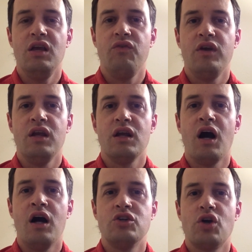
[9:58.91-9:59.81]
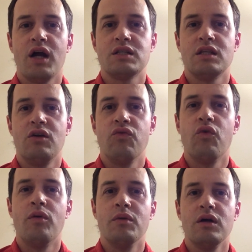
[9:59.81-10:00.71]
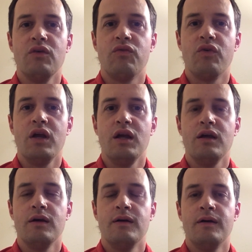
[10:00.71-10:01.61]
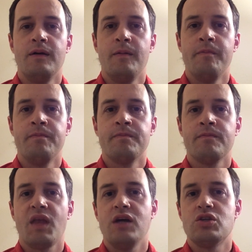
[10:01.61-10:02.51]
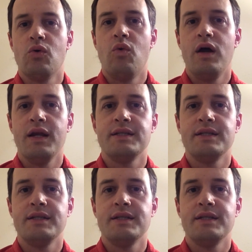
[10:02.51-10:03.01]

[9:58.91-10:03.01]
even in contracts that are formally free. Okay, so one